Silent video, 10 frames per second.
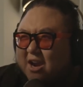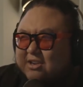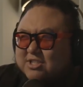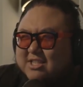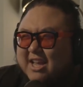
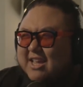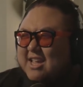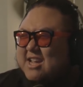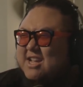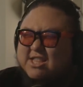flare. Just
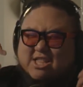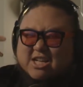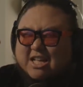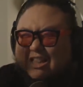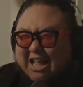like
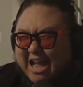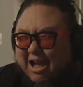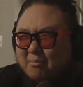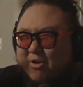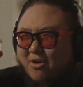the
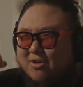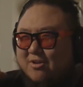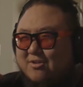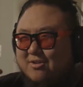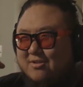
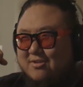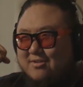glamour.